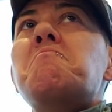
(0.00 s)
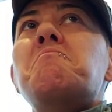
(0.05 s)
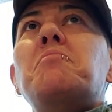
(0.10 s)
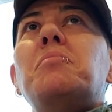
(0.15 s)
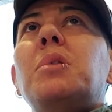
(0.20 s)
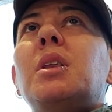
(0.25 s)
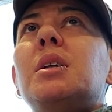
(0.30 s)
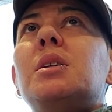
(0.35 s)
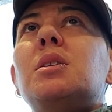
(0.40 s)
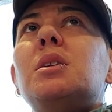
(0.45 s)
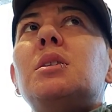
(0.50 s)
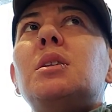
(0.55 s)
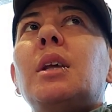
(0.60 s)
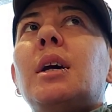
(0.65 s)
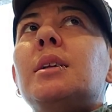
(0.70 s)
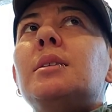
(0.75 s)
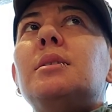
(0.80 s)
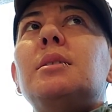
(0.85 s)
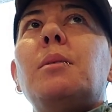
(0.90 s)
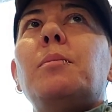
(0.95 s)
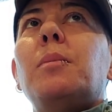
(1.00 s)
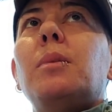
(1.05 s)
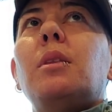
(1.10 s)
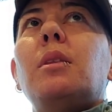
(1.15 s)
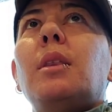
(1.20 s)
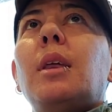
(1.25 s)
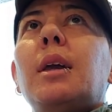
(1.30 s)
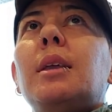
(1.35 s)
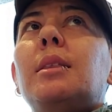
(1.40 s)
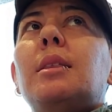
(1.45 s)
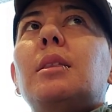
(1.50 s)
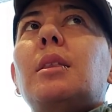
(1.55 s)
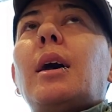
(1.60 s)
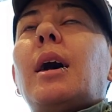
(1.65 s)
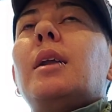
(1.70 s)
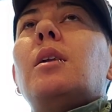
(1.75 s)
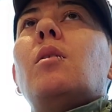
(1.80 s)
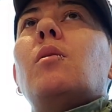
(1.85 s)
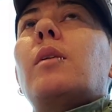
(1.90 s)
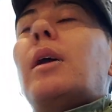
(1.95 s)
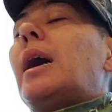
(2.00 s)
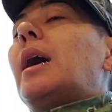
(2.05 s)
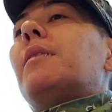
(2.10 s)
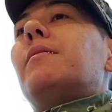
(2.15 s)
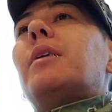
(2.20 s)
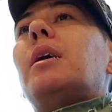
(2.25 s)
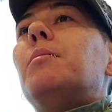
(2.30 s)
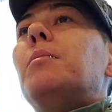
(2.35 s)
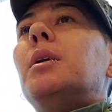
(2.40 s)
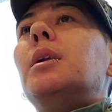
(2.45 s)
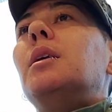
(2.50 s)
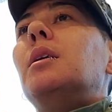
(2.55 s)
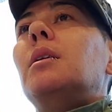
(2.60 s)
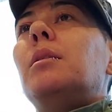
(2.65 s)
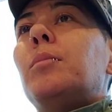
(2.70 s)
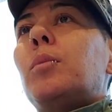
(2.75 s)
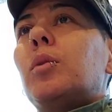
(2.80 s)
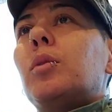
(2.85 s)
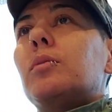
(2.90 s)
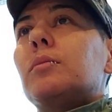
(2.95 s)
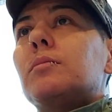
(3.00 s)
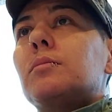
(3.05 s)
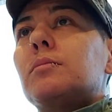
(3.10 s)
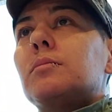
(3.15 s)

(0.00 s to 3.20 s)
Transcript: That's just not something, like, I don't have that money anymore.